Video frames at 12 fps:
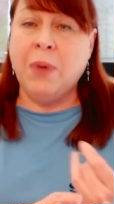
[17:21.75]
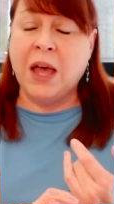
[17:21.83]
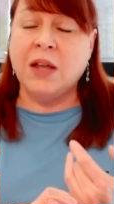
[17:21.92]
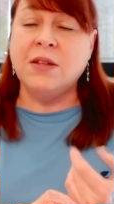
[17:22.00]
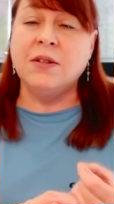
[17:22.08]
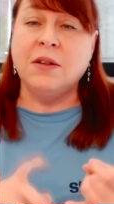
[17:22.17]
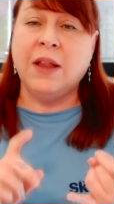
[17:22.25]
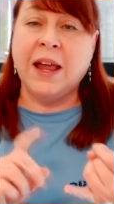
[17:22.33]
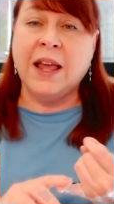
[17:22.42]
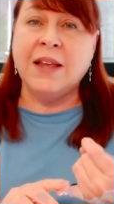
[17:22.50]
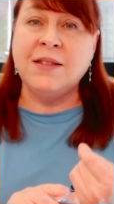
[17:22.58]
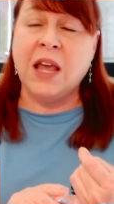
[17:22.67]
but
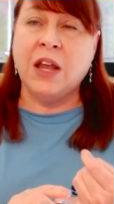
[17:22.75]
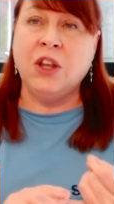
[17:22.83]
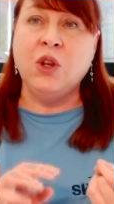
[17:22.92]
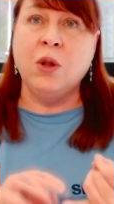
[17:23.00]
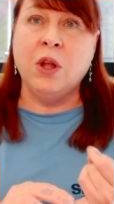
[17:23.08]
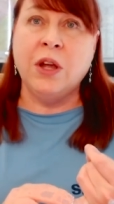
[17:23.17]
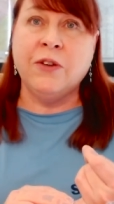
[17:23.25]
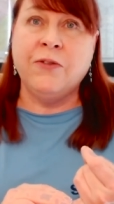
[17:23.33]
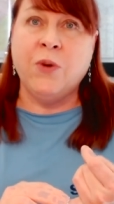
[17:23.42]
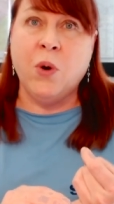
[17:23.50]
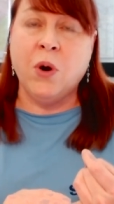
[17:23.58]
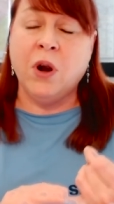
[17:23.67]
like I said, you look
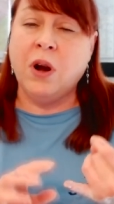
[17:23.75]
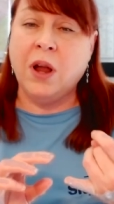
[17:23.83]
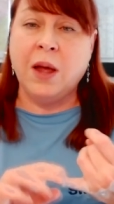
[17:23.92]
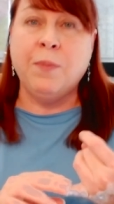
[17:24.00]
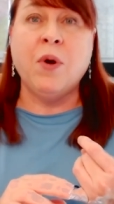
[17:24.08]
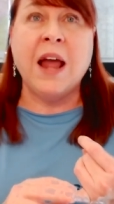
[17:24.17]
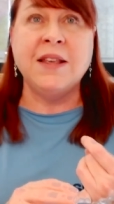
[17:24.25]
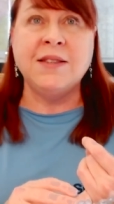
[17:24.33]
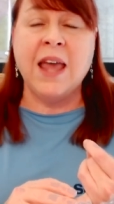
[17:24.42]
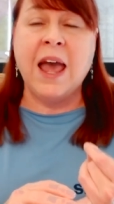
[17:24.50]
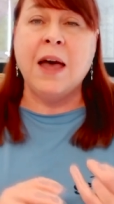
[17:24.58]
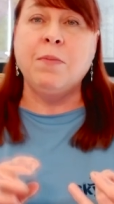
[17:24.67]
for a
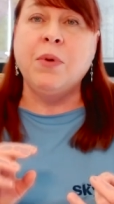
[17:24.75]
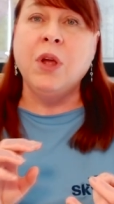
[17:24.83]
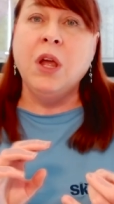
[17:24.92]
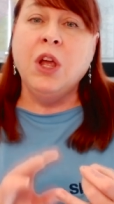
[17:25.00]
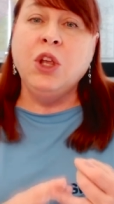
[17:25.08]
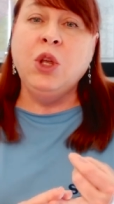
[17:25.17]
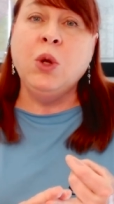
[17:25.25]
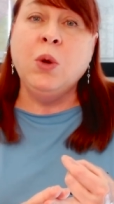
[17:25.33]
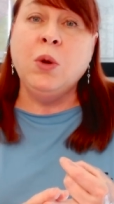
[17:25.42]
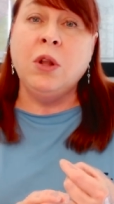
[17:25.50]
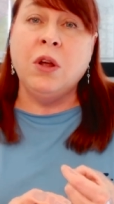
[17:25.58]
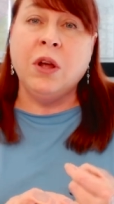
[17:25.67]
price cap,
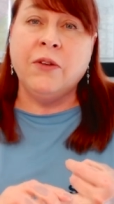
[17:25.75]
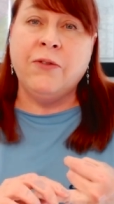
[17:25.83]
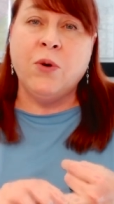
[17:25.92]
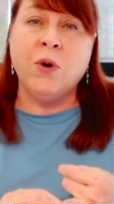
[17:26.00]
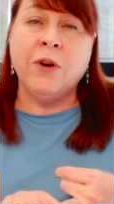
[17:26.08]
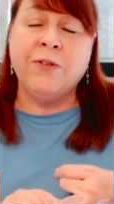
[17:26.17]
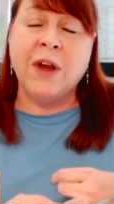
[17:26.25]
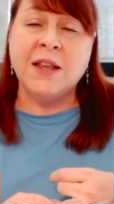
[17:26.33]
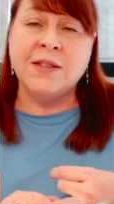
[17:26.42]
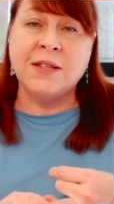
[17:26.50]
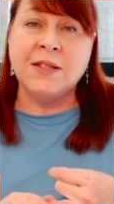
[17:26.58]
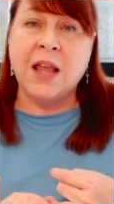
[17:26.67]
you look for
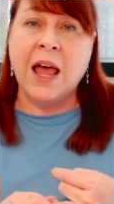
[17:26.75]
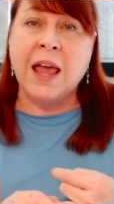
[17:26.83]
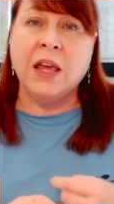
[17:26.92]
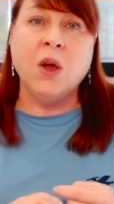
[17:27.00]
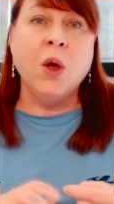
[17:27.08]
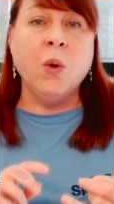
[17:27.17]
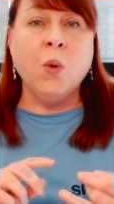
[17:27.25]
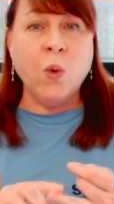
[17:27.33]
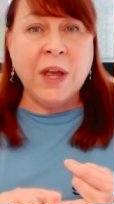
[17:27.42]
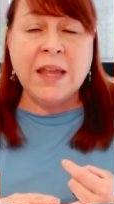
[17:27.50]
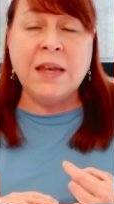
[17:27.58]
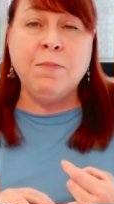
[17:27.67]
phrases like
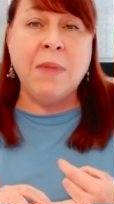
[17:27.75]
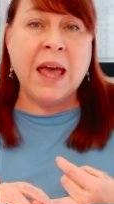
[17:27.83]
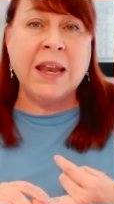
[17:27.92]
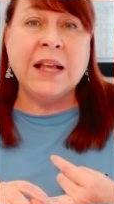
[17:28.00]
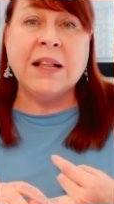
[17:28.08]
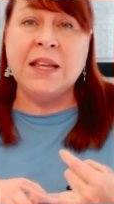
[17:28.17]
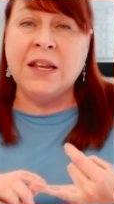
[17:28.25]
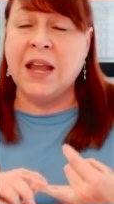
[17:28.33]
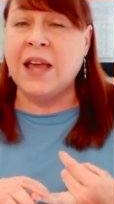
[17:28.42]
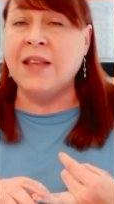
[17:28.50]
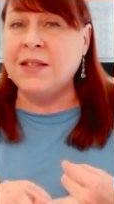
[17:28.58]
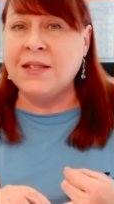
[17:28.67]
when medically
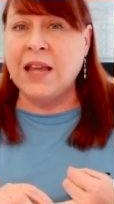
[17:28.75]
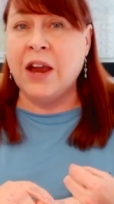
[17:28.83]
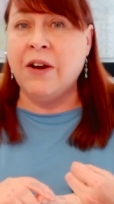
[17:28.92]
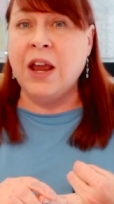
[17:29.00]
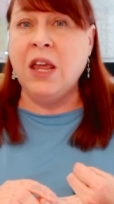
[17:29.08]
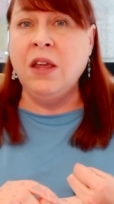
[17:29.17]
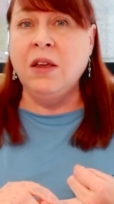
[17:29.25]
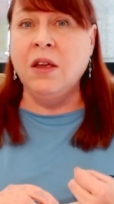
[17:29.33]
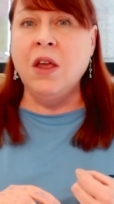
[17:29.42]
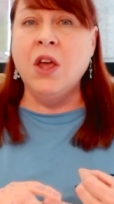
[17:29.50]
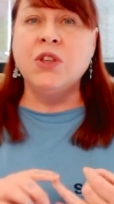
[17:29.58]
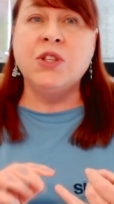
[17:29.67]
necessary.
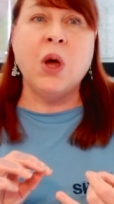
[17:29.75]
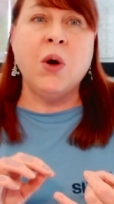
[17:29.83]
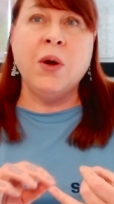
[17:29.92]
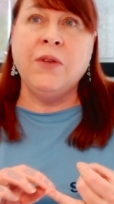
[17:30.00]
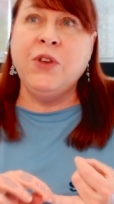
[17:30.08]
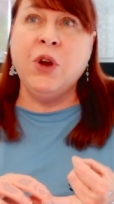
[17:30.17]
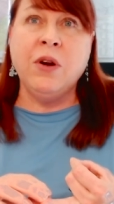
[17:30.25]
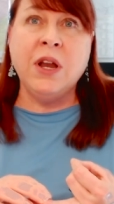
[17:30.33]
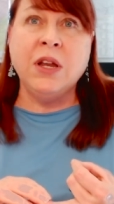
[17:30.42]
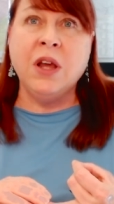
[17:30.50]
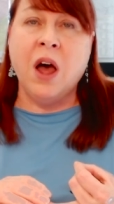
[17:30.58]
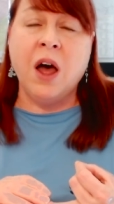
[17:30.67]
So if
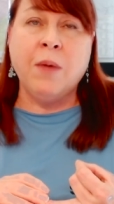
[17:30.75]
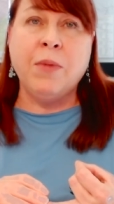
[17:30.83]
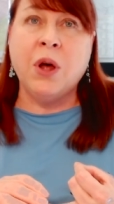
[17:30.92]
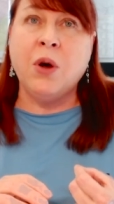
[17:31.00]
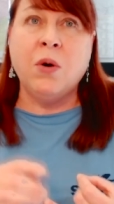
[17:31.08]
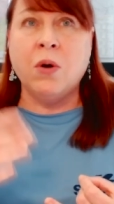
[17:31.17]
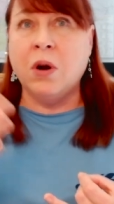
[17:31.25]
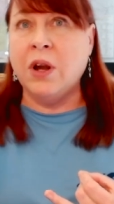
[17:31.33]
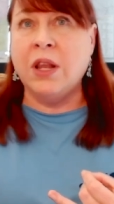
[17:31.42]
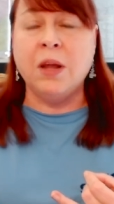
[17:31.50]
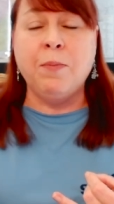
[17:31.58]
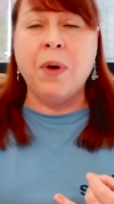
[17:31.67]
you're in Cabo or
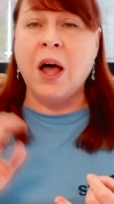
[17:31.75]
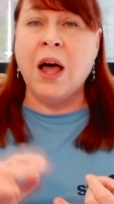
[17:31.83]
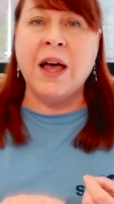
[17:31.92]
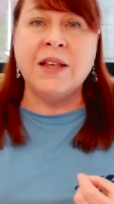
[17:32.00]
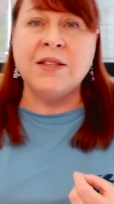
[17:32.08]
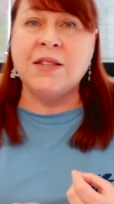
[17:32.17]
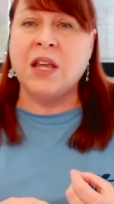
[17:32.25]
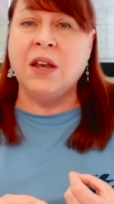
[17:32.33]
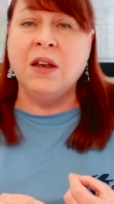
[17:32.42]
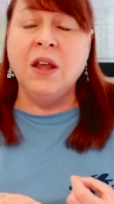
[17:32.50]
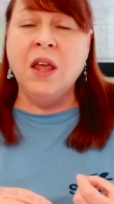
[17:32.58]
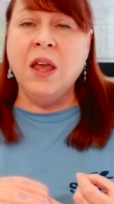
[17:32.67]
in La Paz
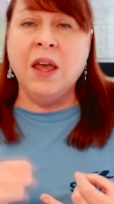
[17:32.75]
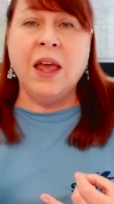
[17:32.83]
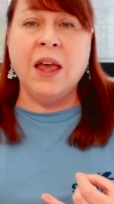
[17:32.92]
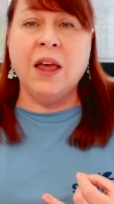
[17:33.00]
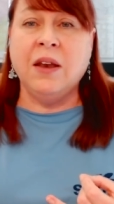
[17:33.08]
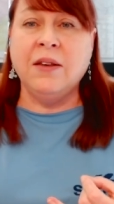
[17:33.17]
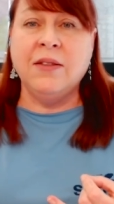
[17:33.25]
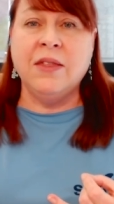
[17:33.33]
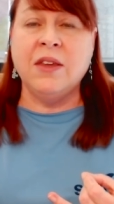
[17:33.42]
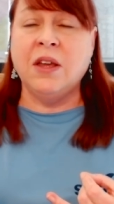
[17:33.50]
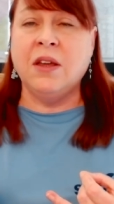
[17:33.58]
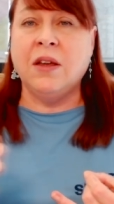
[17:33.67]
and and
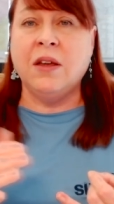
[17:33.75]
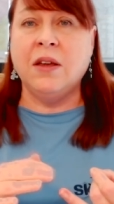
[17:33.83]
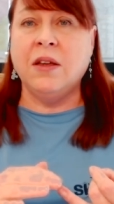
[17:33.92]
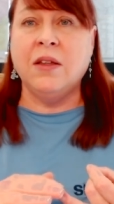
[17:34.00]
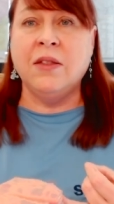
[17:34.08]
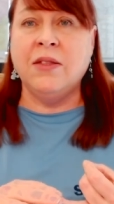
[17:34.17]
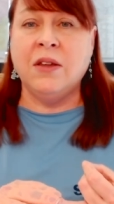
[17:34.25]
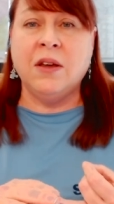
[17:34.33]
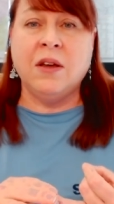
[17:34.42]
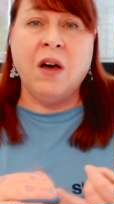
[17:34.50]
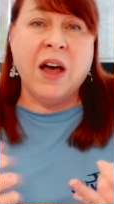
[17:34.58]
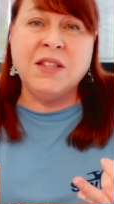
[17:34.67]
the
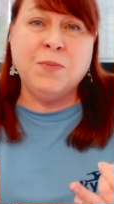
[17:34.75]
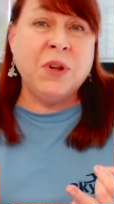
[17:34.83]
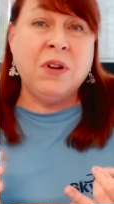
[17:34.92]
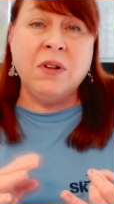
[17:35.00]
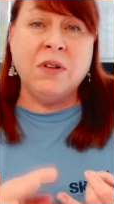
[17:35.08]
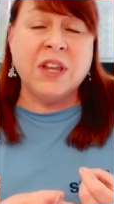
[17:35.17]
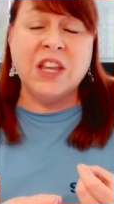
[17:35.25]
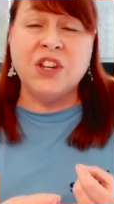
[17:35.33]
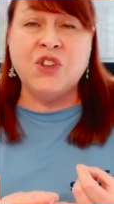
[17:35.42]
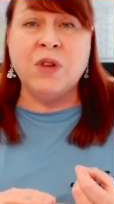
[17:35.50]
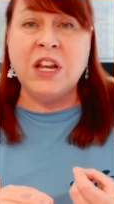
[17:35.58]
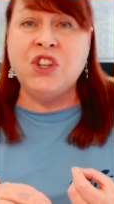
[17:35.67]
the hospital
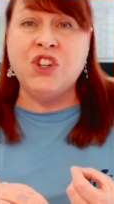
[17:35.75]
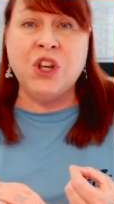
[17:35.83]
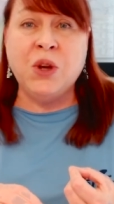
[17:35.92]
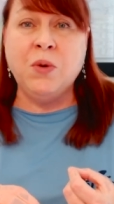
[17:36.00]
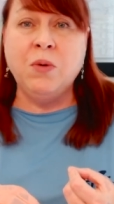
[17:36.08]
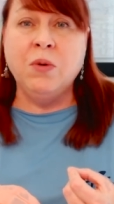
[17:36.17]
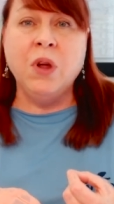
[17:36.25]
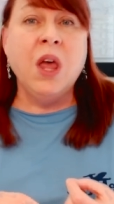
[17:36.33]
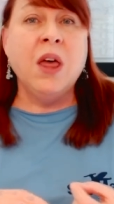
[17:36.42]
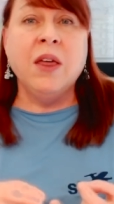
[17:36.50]
can treat you,